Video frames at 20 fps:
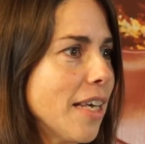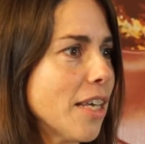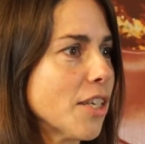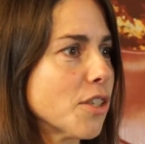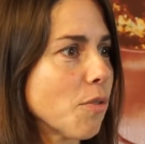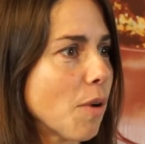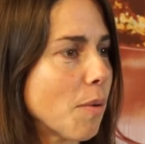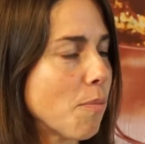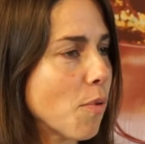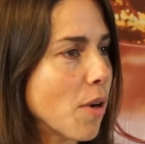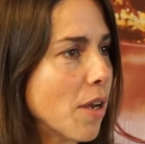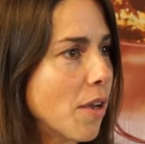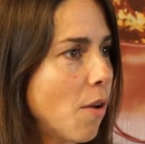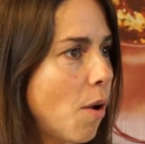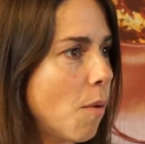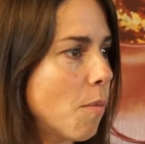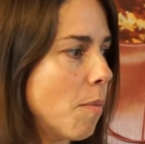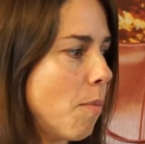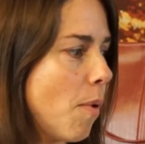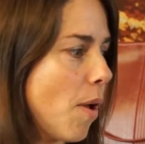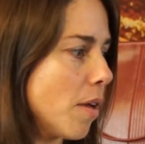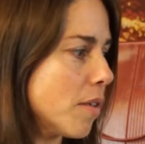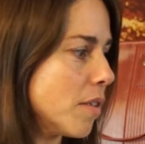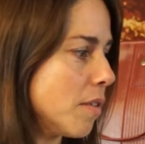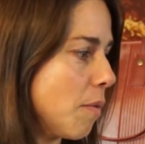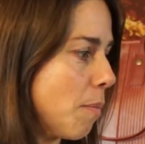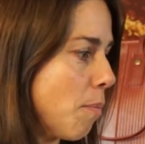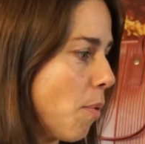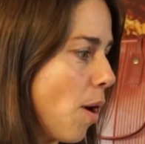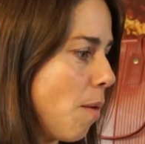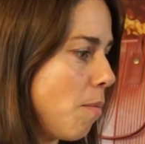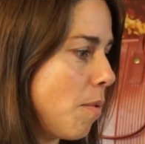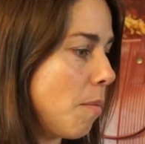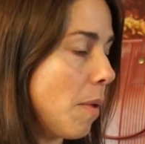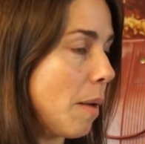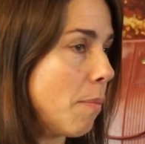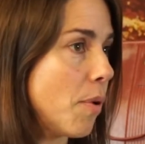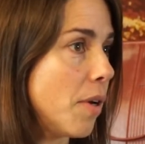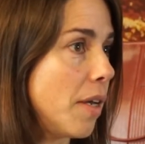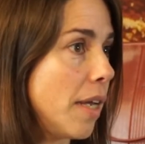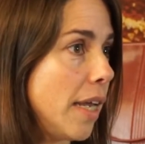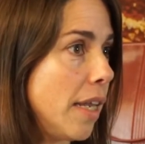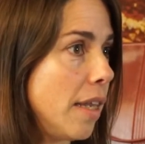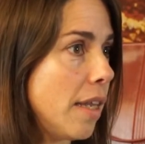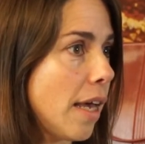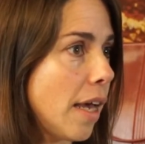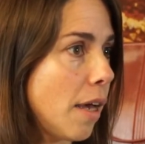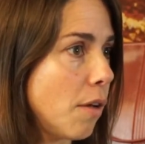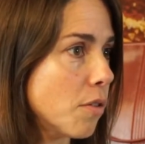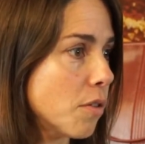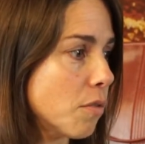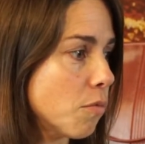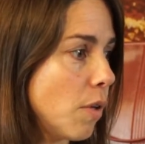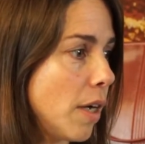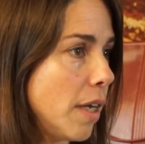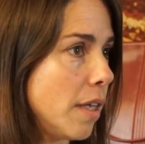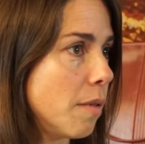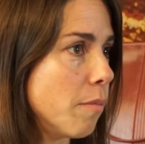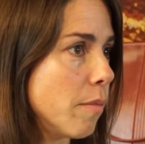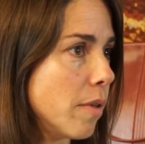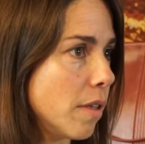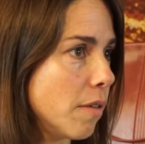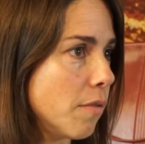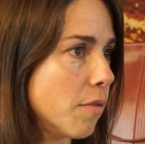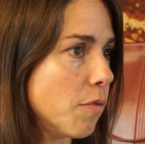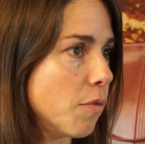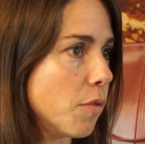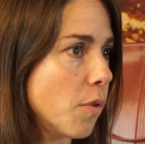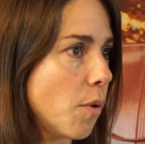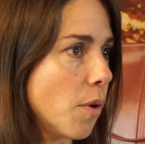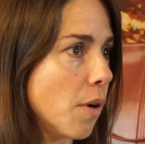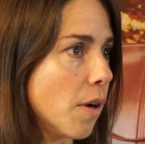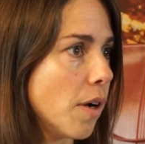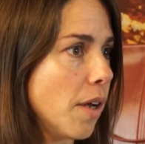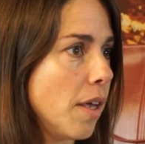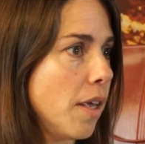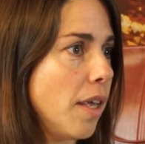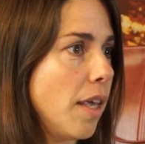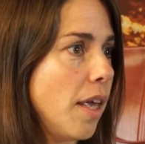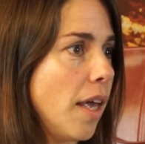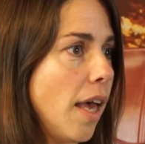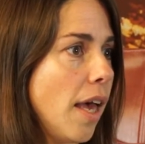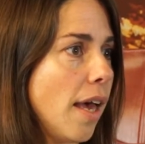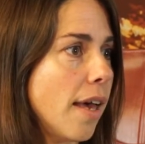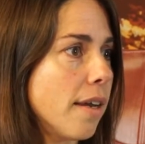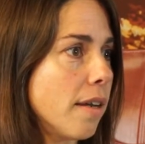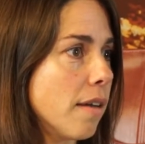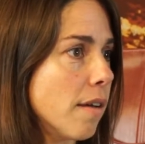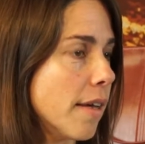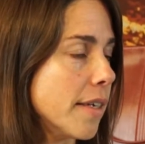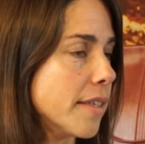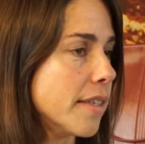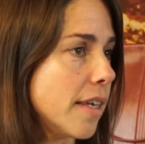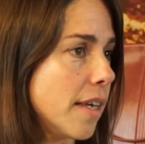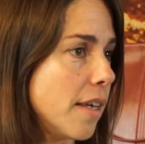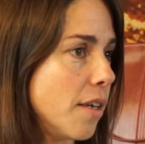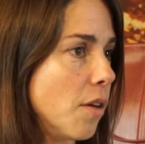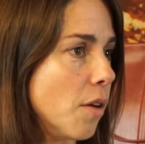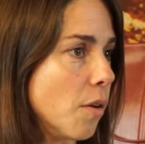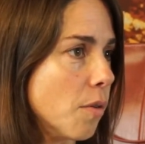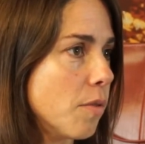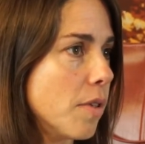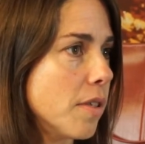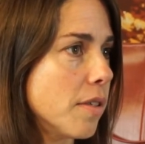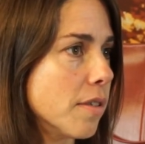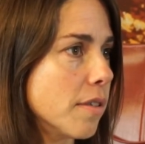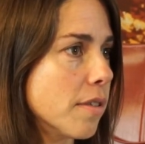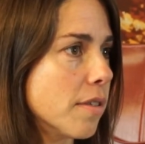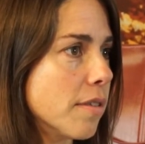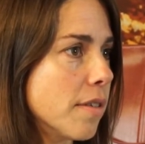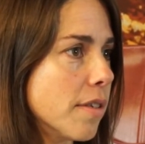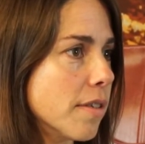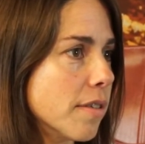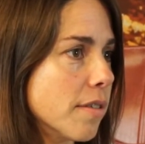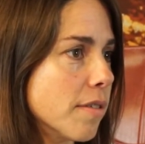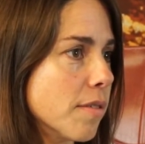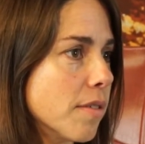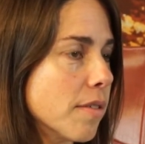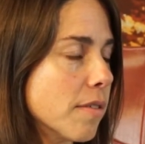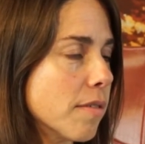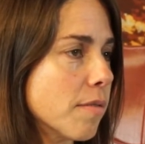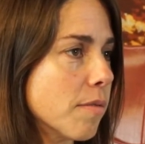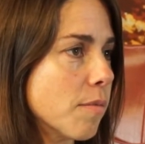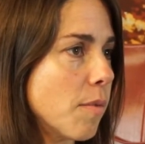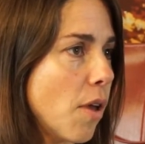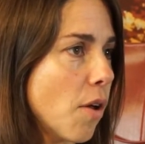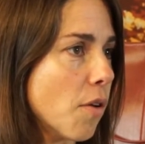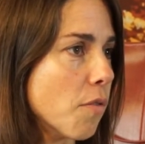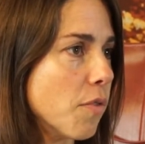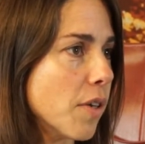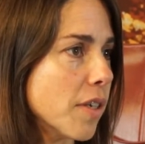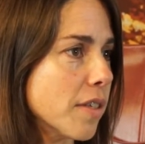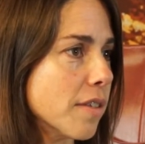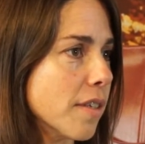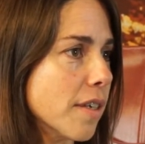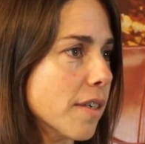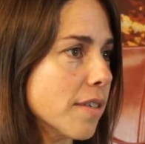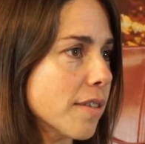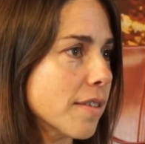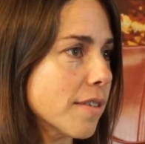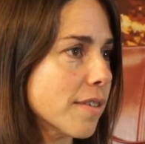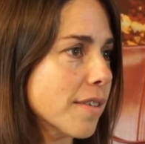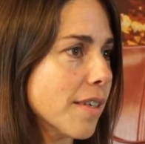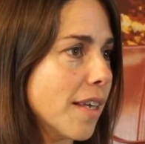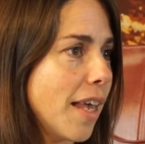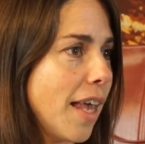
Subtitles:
So I bring home a box of a problem, I put it in the house, right in the middle of the floor, and I say, you know, this is we got to fix this.